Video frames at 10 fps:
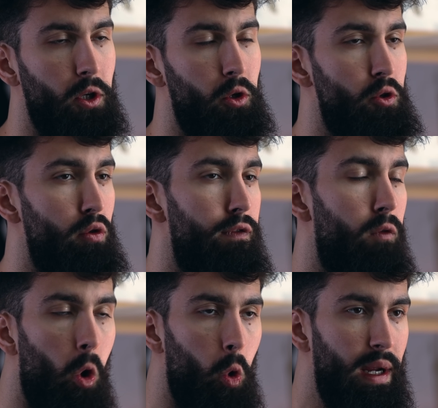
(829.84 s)
you could do
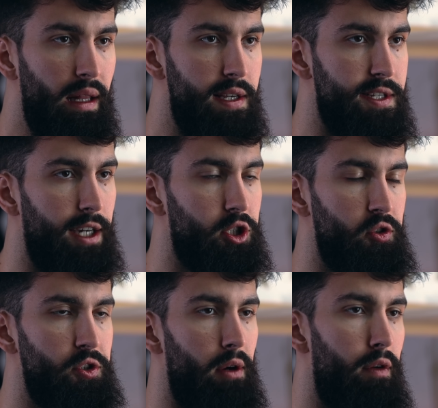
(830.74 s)
4 weekly
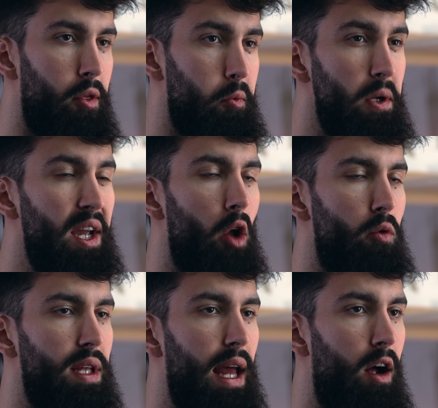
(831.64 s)
sessions of
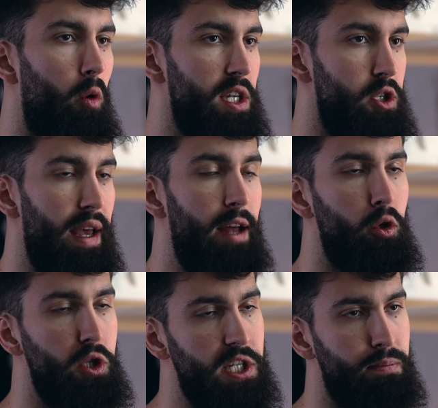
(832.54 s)
300 calories of
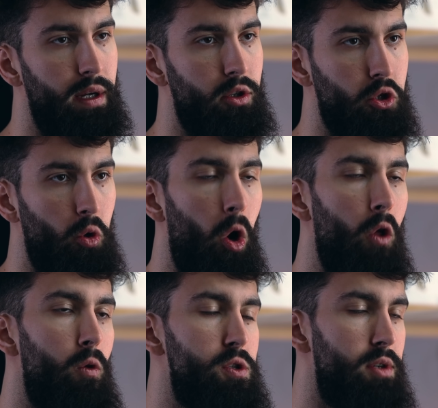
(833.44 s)
energy expenditure on those